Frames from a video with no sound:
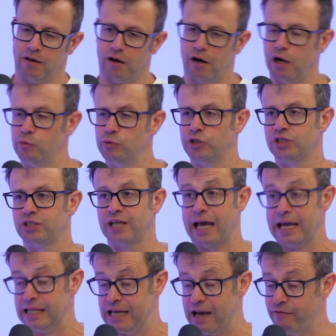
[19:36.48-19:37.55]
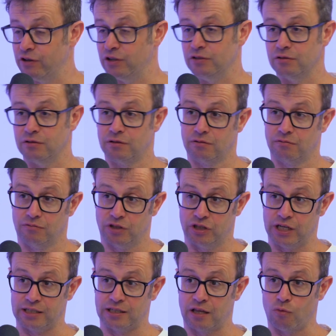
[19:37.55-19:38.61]
I would just say the evidence
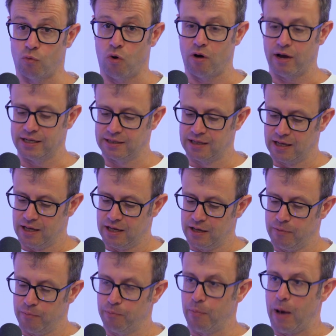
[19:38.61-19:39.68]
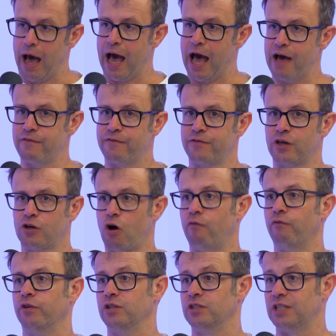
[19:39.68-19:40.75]
suggests otherwise. Have the
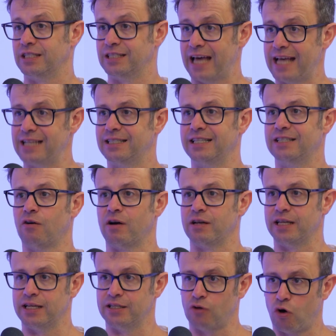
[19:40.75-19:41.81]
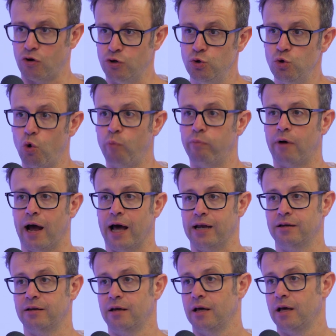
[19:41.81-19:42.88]
confidence to test these ideas on your
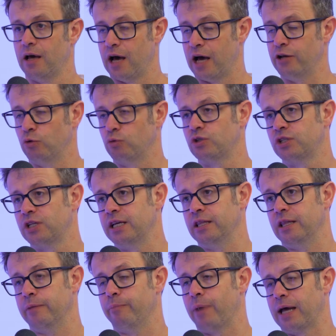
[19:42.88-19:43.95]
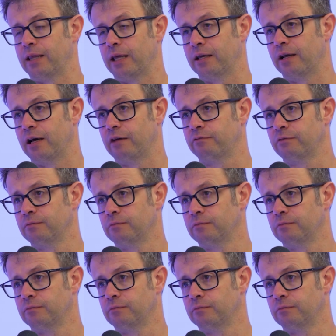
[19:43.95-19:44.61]
brand and you'll see the impact they can have.